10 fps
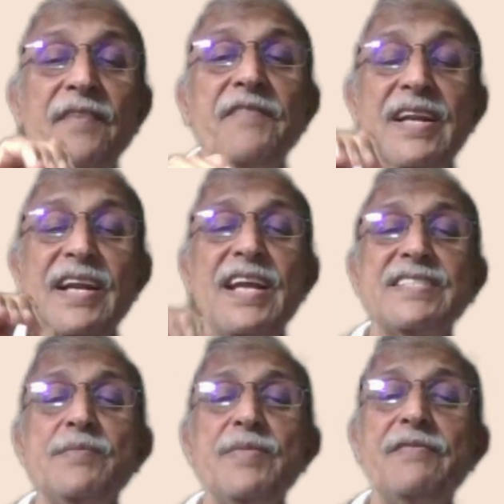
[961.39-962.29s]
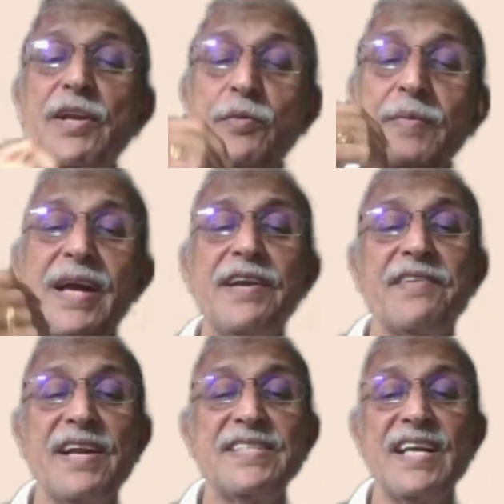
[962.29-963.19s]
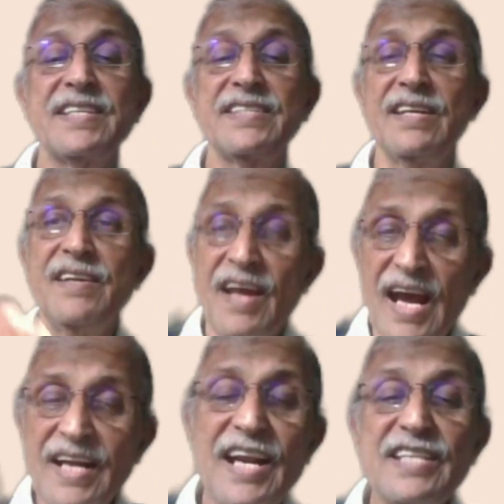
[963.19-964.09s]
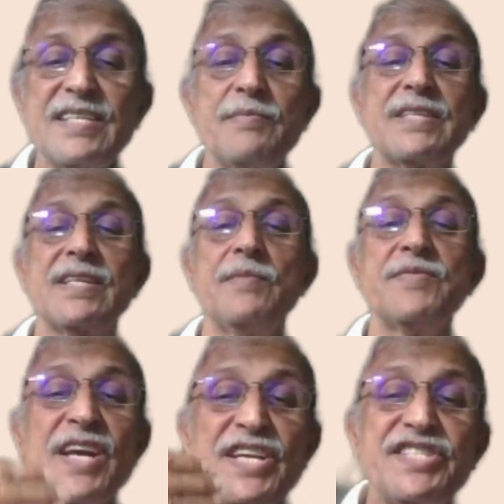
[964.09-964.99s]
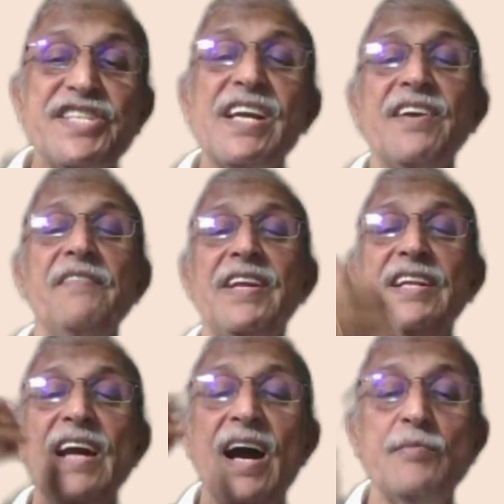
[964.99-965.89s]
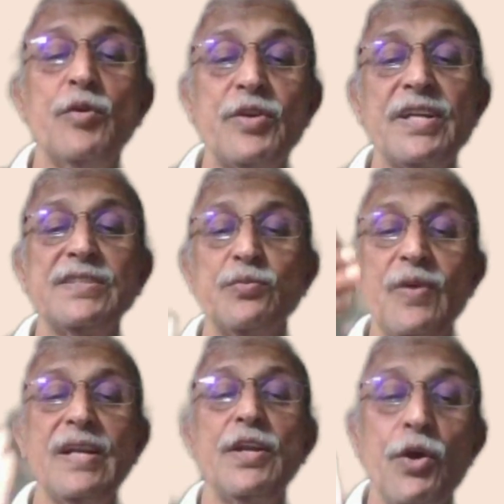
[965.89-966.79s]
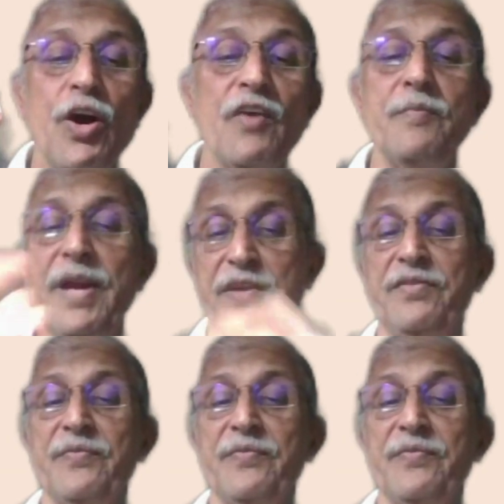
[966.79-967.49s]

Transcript: when you make a transaction and an SMS comes, check whether the amount is one you have made.